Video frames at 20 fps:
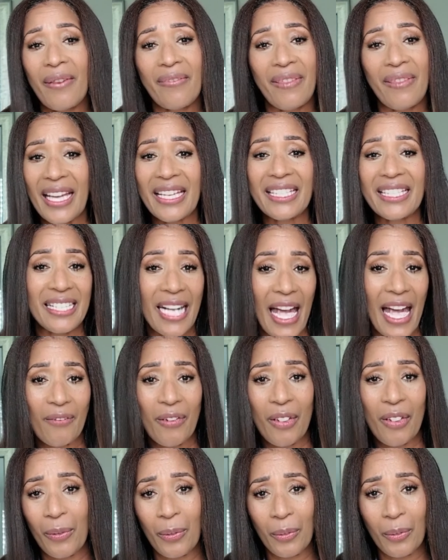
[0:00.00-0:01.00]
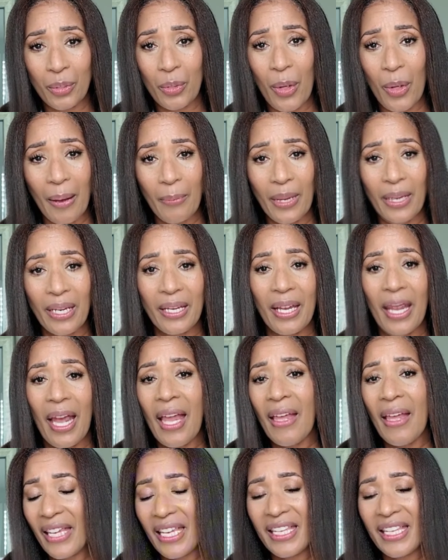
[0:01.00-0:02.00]
They save you from scrambling,
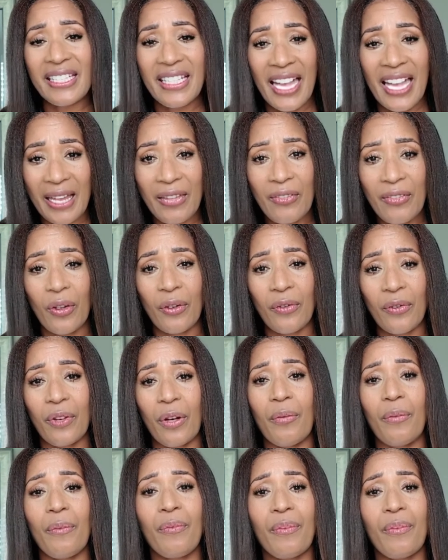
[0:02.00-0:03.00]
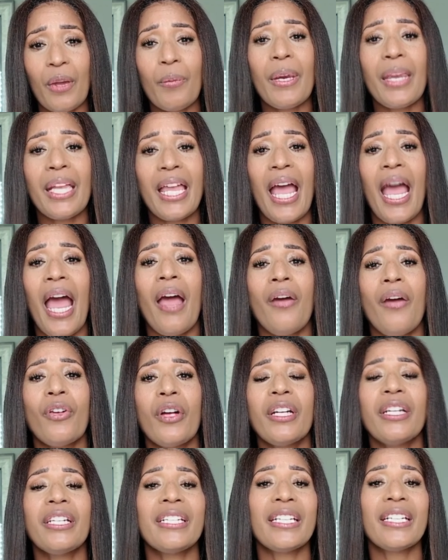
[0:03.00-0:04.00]
they save you from filming
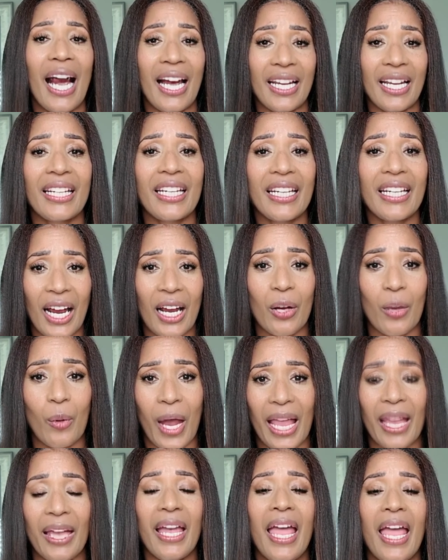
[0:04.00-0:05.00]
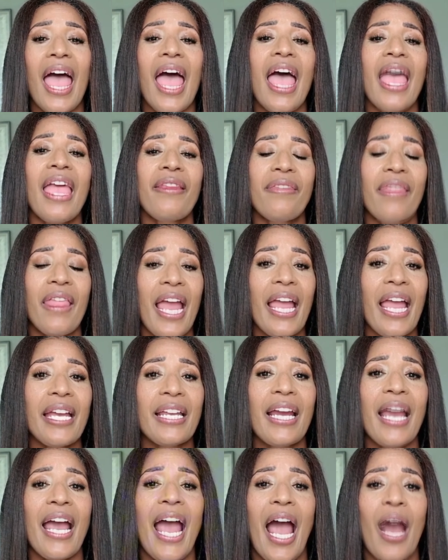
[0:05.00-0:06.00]
every tiny cutaway, and
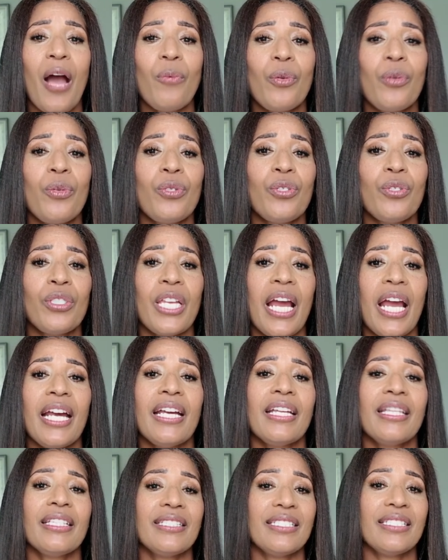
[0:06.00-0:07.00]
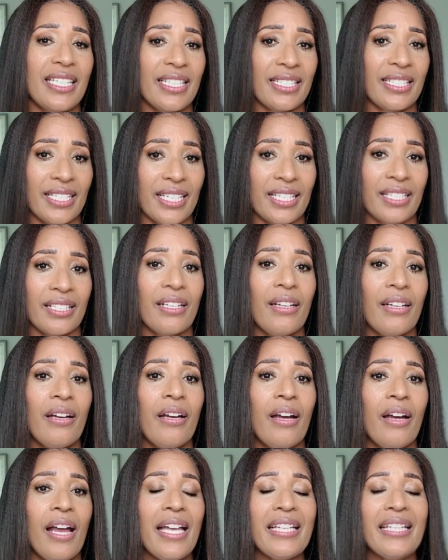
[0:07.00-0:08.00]
they help you stay consistent.
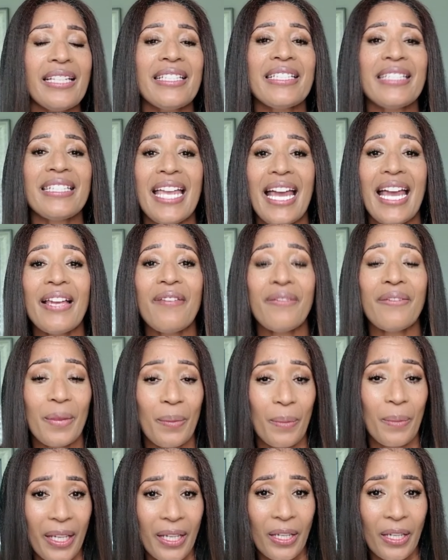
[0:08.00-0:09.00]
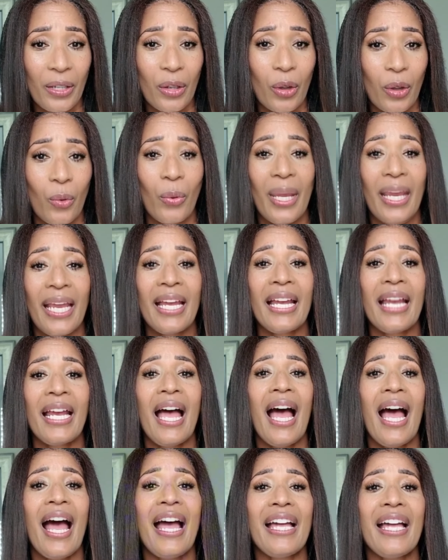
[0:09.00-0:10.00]
Instead of spending your week
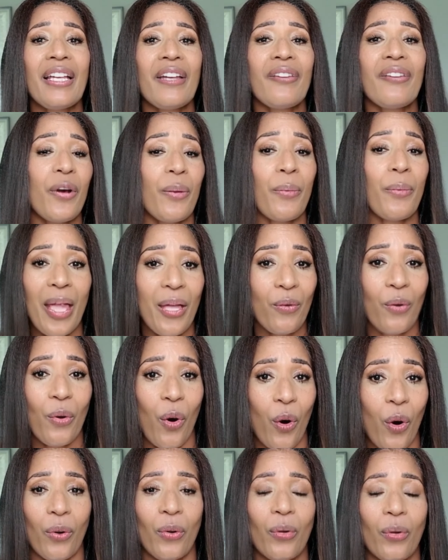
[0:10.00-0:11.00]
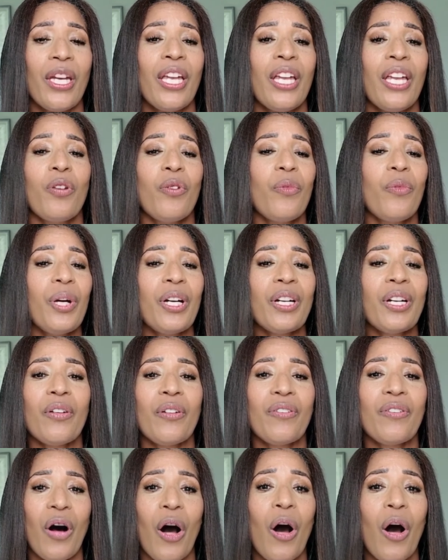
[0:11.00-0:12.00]
hunting for B-roll, you build a
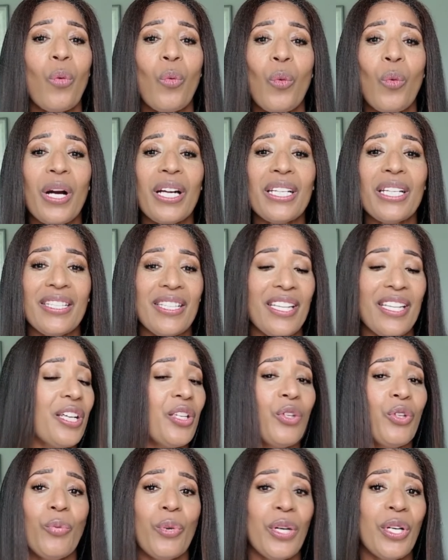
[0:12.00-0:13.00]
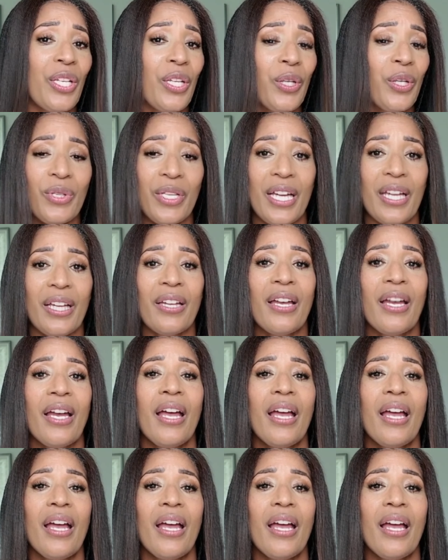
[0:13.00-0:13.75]
vault once and you reuse it.